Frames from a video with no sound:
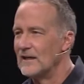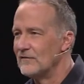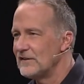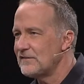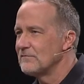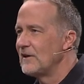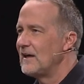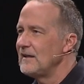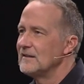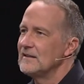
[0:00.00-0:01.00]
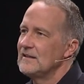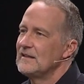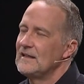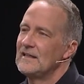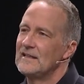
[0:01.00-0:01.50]
Elvis, right?
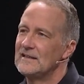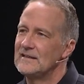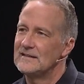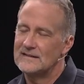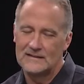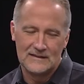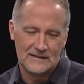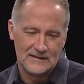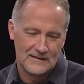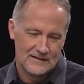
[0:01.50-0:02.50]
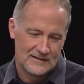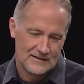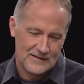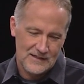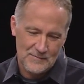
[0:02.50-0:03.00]
Uh,
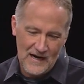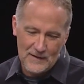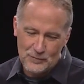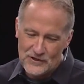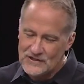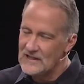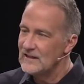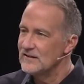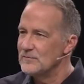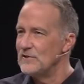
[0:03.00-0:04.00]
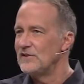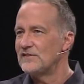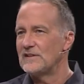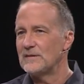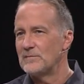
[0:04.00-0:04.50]
you might appreciate his
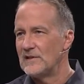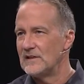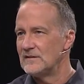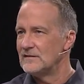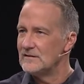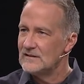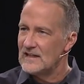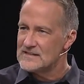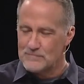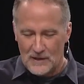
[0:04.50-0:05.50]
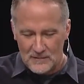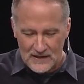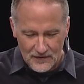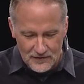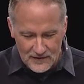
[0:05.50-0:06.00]
music, but it's probably
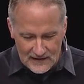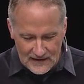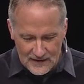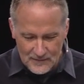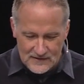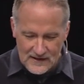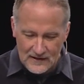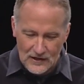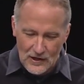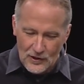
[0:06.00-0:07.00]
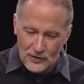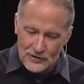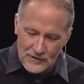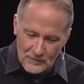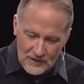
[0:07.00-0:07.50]
not who you're going to imitate. Who
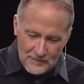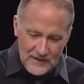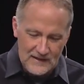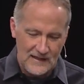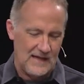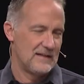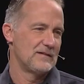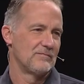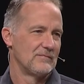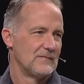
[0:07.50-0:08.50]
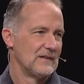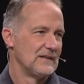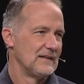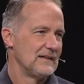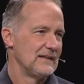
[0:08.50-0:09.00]
do you want to be like?
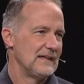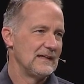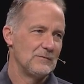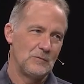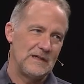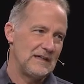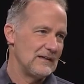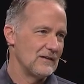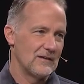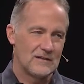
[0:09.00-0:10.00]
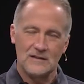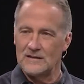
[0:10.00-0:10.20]
And we are